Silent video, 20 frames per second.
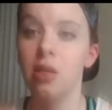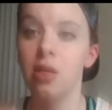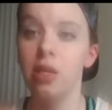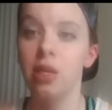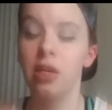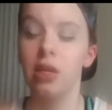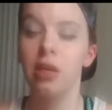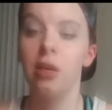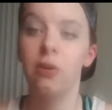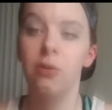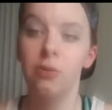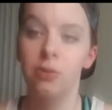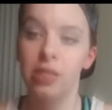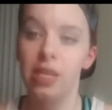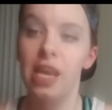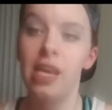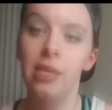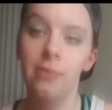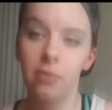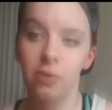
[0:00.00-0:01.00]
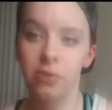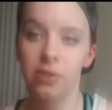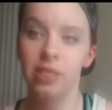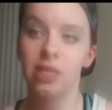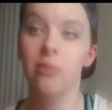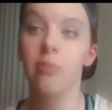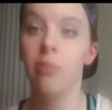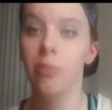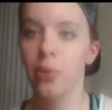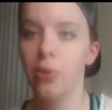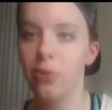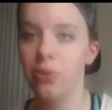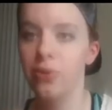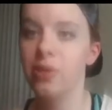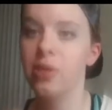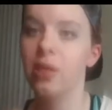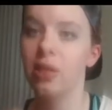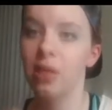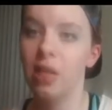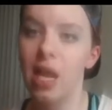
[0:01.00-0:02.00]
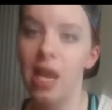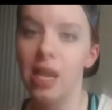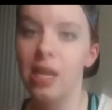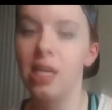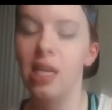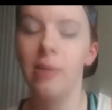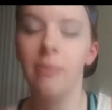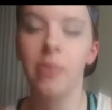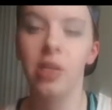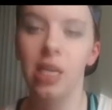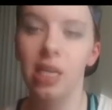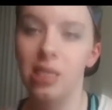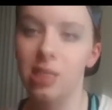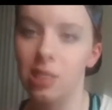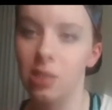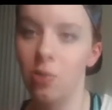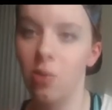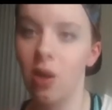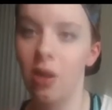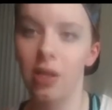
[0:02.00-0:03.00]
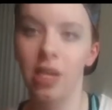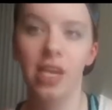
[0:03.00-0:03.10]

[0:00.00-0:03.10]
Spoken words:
you know, tables and booths lined up against the wall,